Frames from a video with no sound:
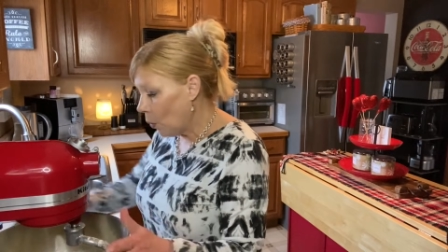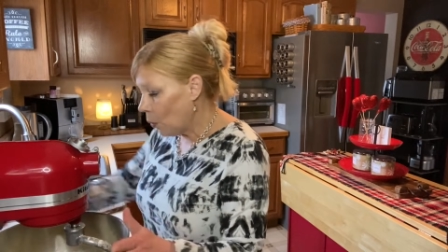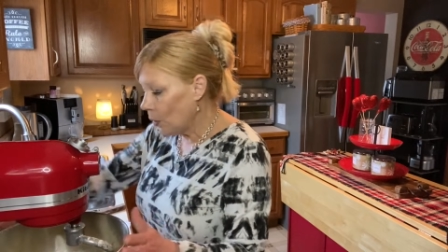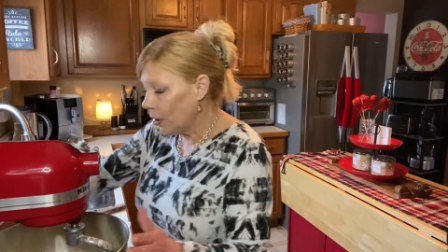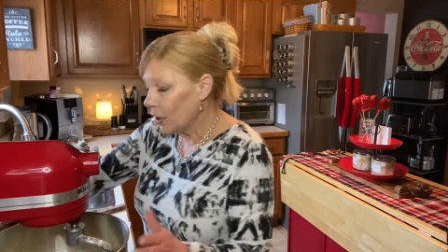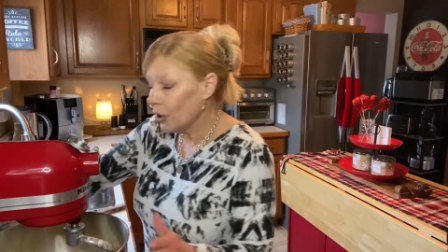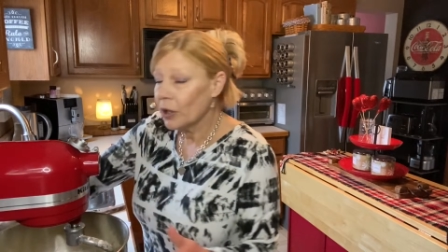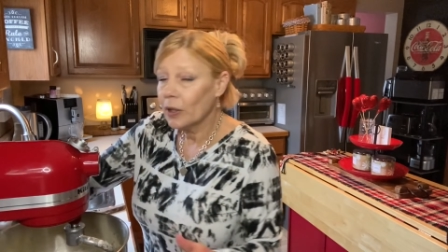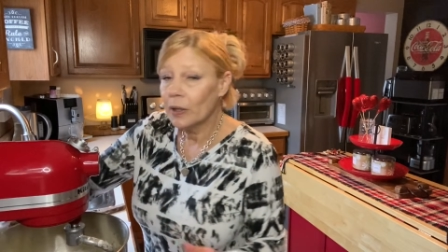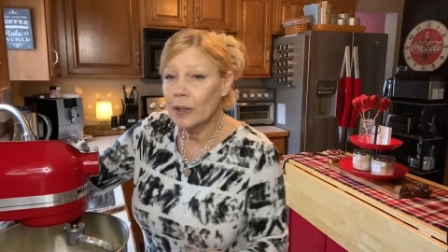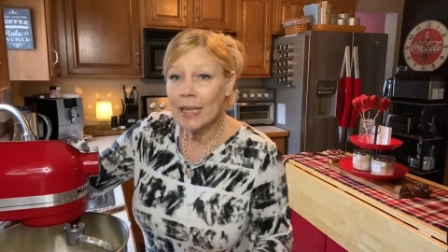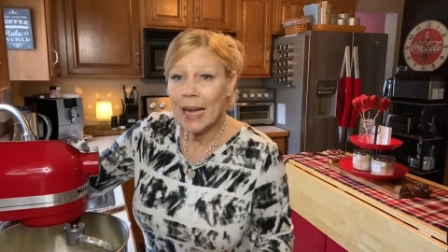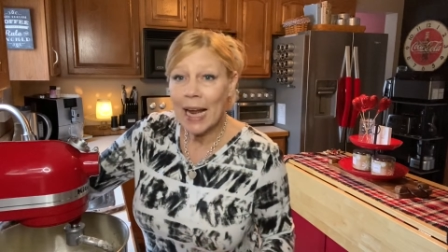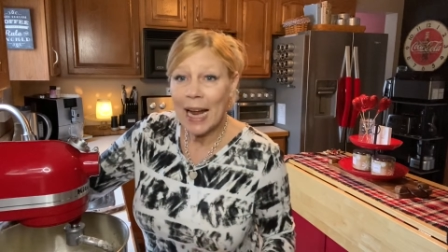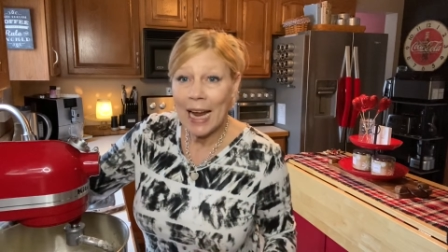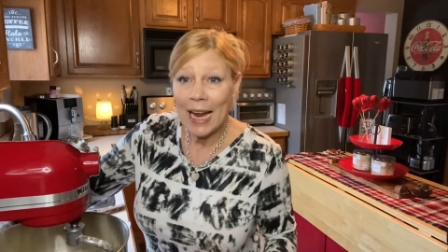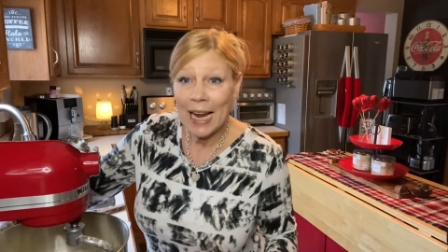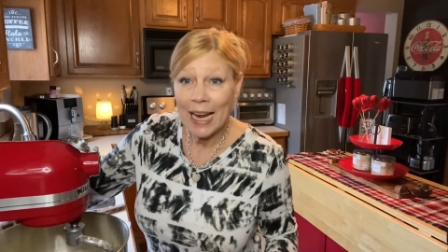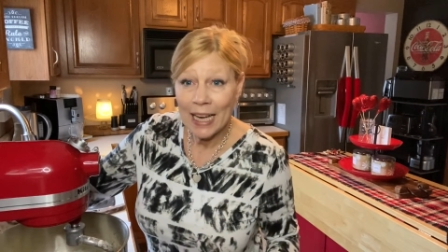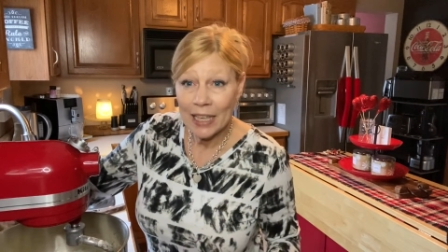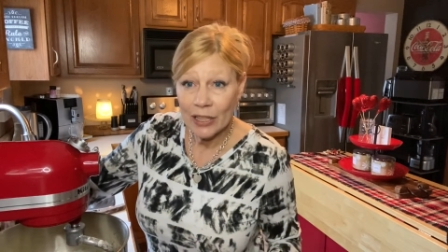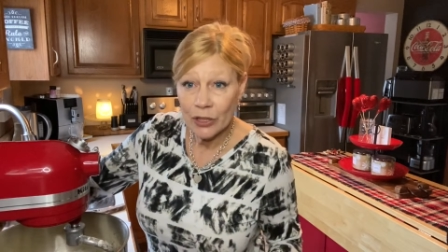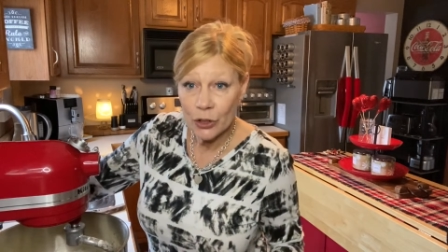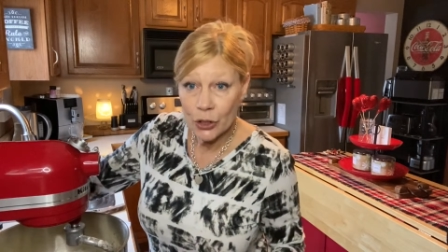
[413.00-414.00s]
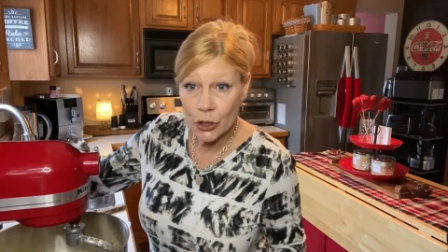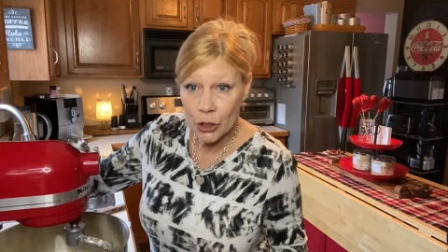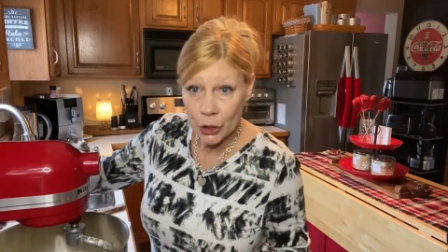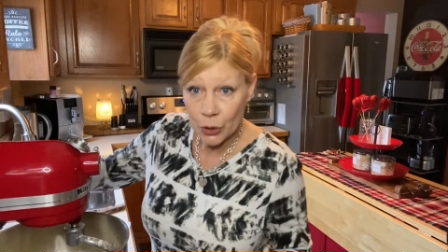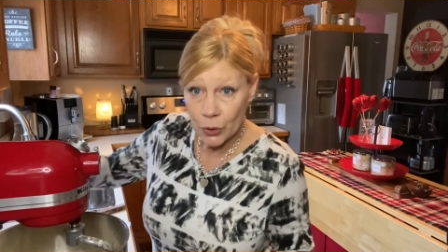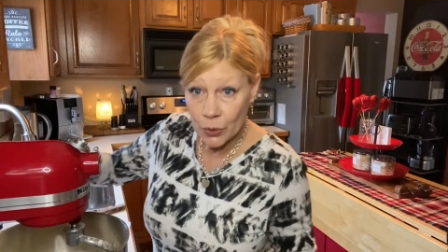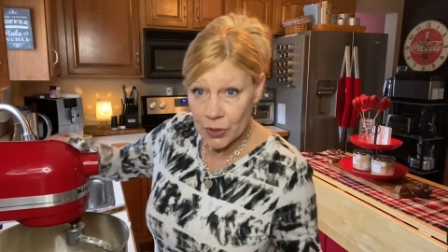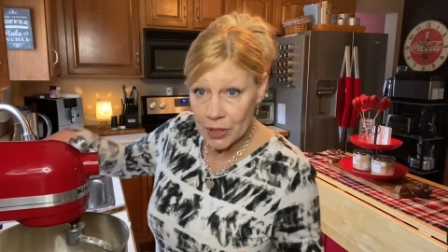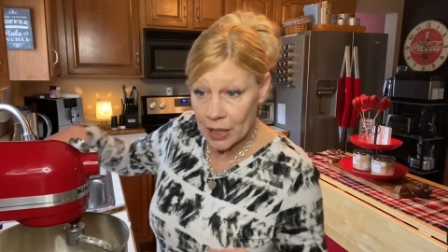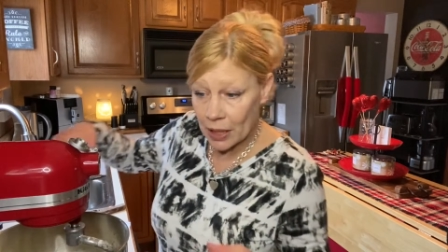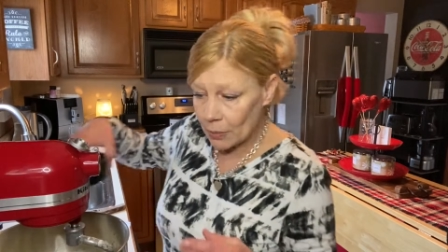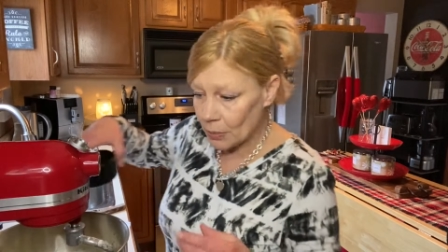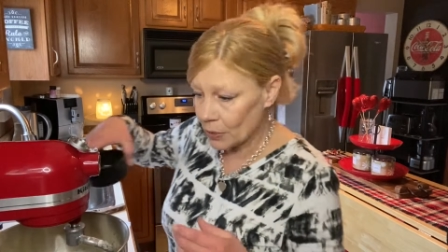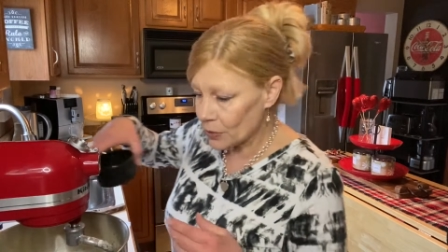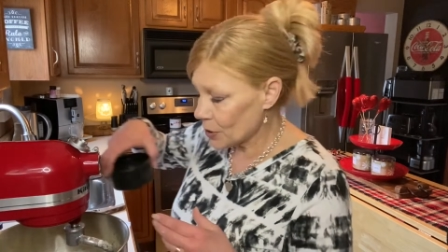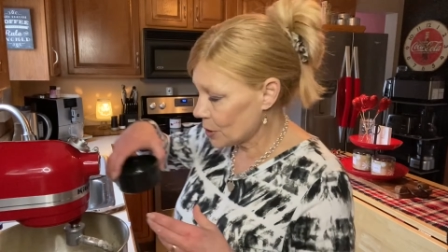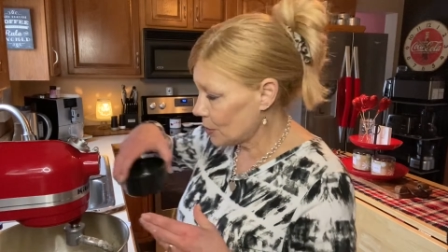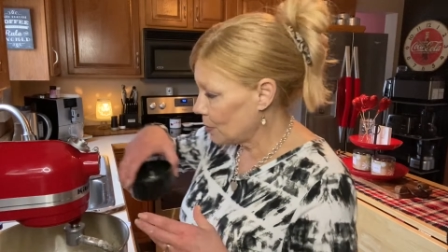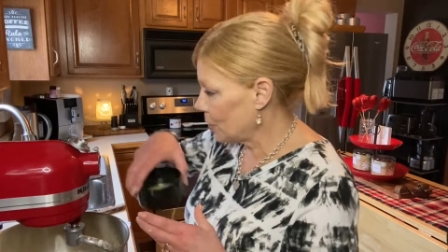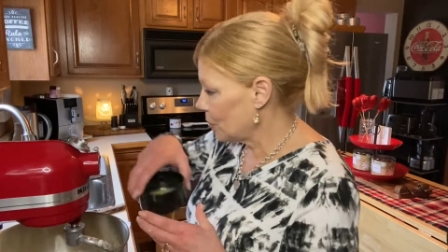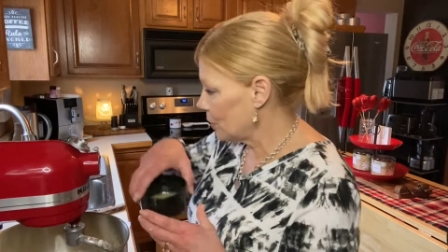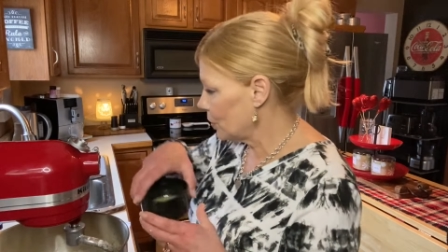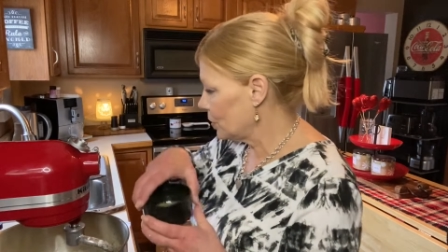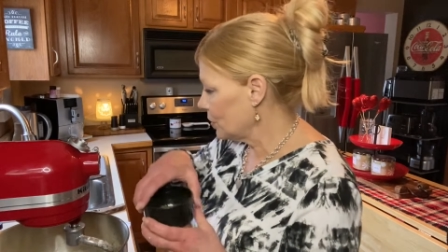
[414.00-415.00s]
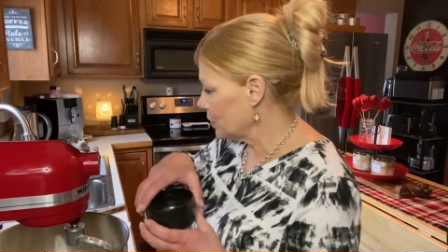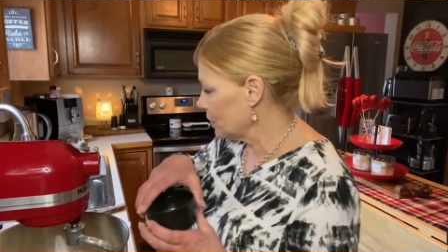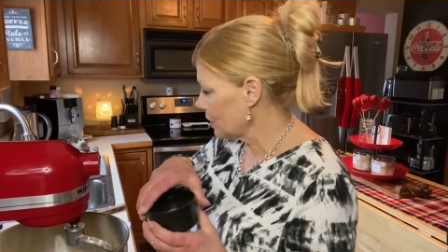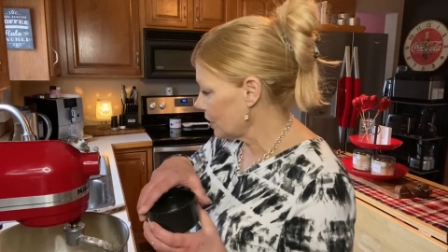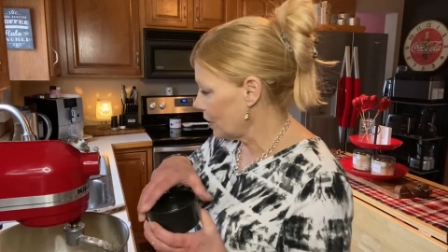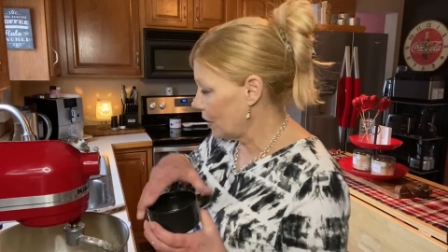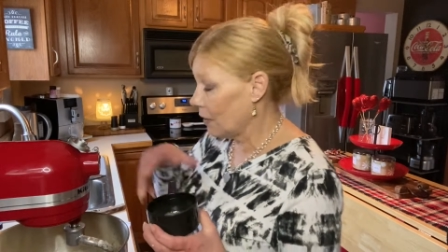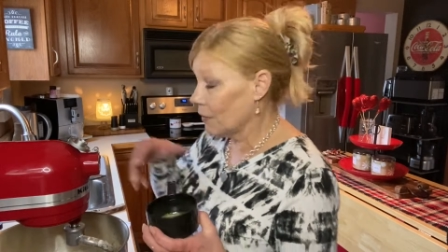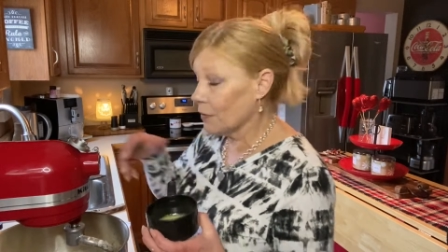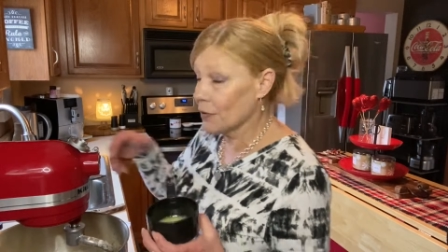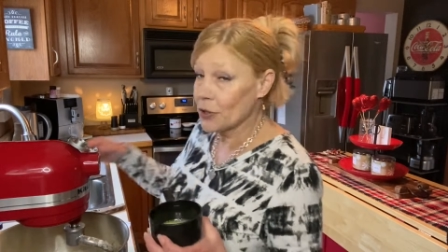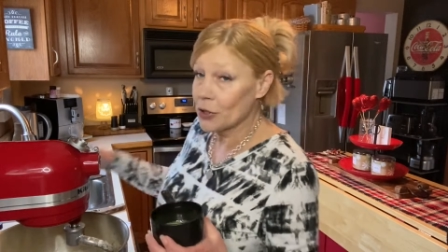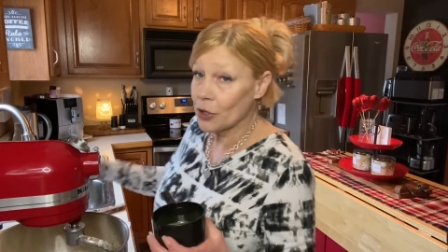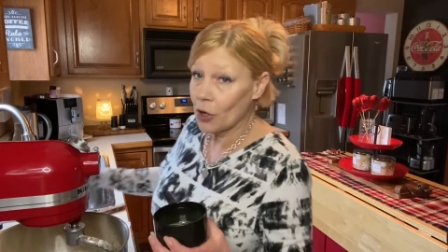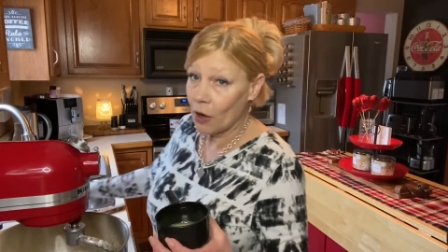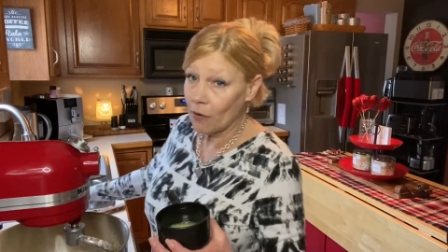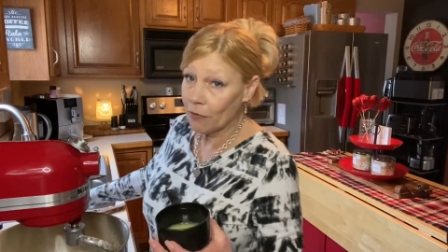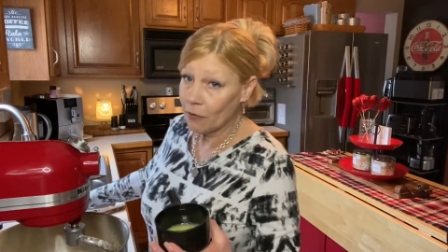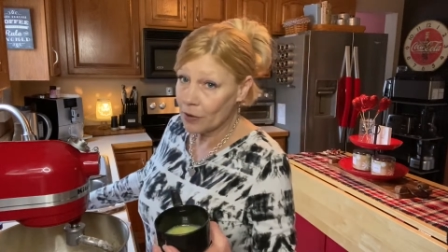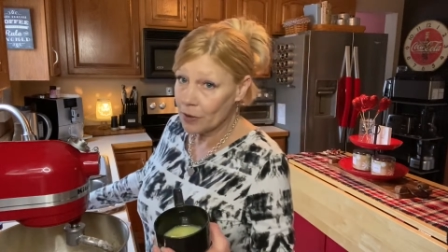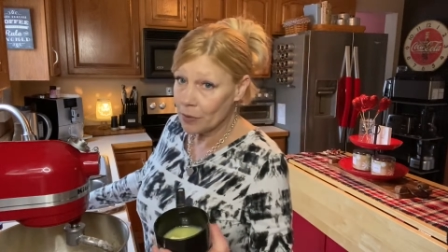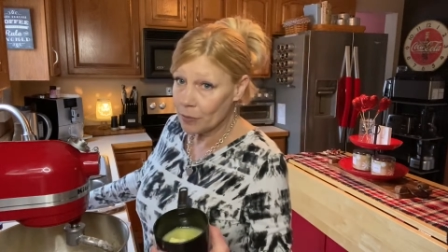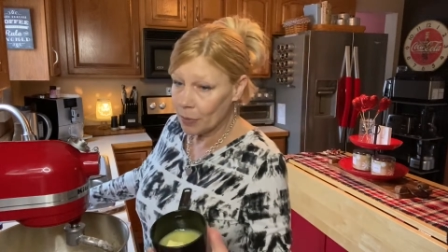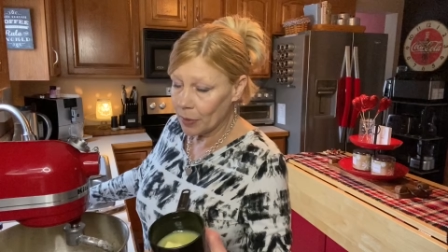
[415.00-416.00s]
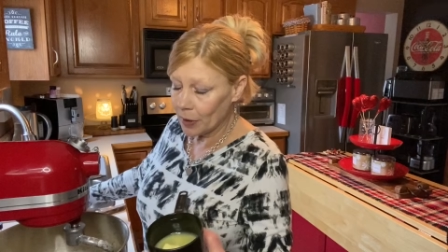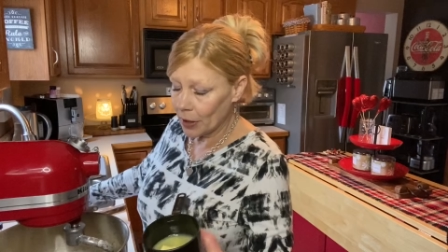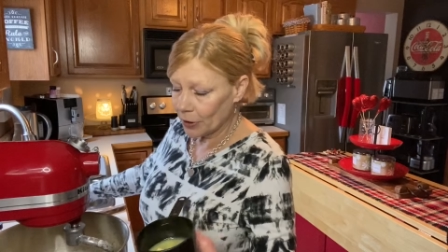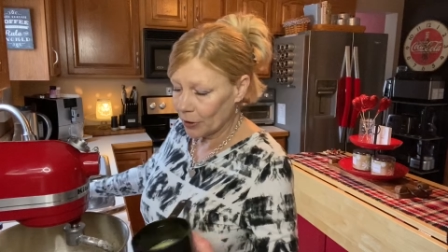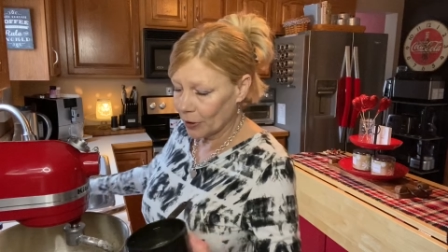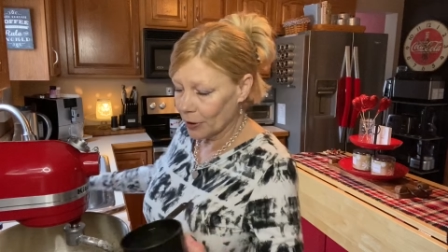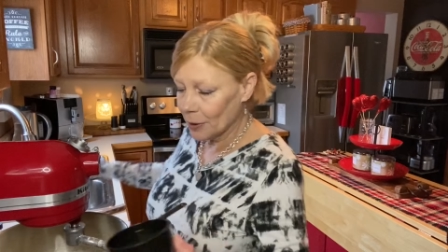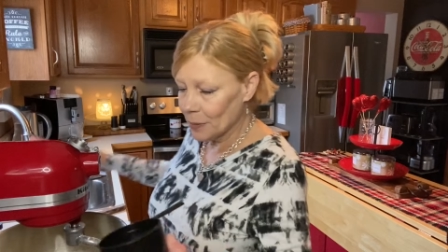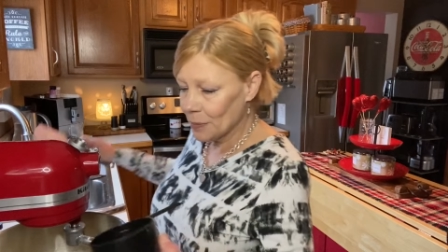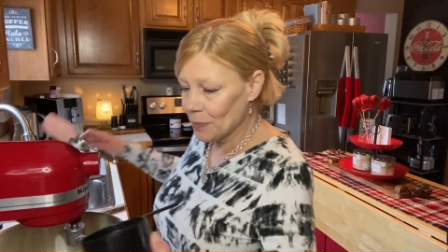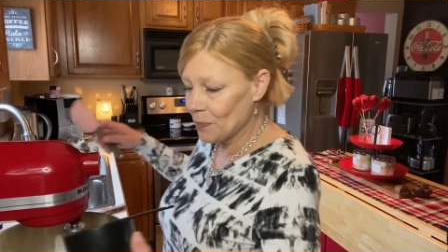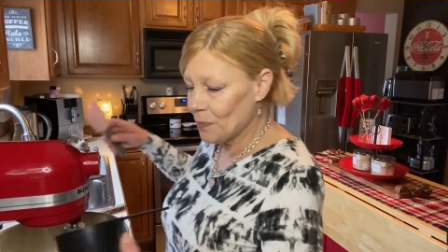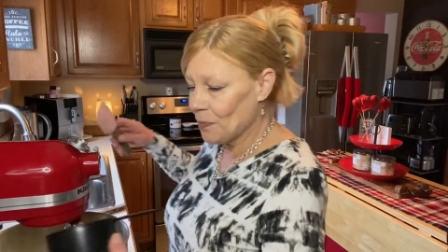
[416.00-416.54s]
we're gonna add two tablespoons of softened butter.